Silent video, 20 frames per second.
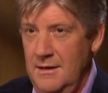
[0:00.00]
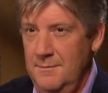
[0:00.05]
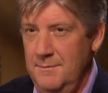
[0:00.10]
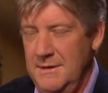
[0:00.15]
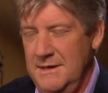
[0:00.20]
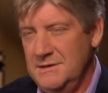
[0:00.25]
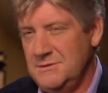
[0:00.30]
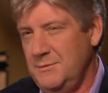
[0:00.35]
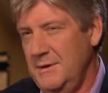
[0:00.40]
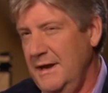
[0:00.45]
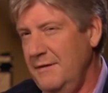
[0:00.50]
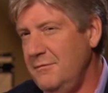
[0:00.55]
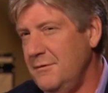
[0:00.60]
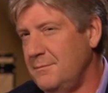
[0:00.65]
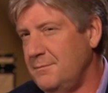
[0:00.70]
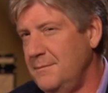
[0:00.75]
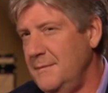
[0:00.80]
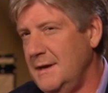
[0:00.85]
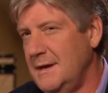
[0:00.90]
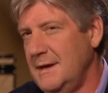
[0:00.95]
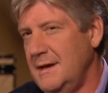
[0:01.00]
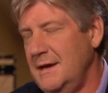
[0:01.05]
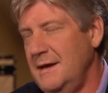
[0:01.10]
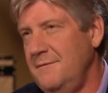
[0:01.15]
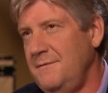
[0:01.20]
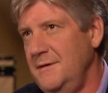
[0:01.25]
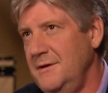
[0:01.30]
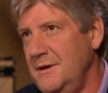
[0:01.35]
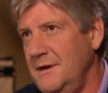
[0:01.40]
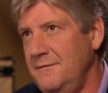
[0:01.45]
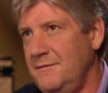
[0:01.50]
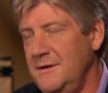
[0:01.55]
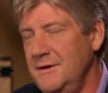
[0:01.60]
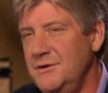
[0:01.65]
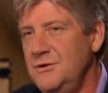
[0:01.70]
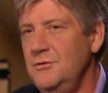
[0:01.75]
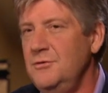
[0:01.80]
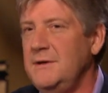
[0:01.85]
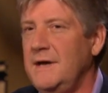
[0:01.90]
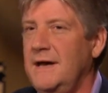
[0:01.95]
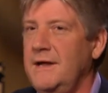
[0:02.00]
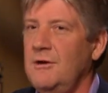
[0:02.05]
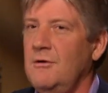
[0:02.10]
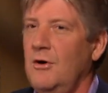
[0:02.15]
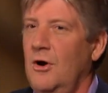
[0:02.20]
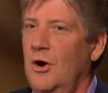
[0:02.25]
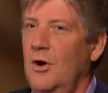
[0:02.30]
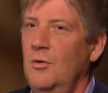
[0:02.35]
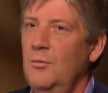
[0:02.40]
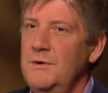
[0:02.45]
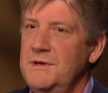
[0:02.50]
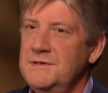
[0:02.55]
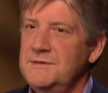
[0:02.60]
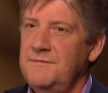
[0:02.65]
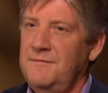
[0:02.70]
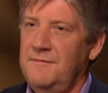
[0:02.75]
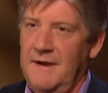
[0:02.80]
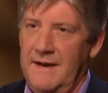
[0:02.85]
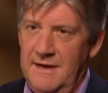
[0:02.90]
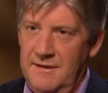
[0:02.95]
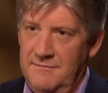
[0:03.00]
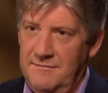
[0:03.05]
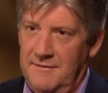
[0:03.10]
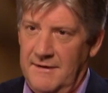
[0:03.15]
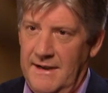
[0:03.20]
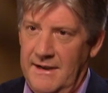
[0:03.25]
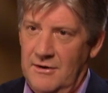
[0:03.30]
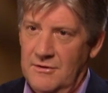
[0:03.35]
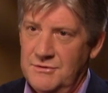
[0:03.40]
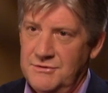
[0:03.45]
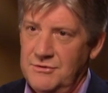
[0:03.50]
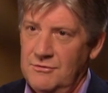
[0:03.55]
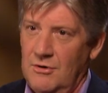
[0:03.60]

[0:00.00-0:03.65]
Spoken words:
because we have if you do that, you're always fighting fires.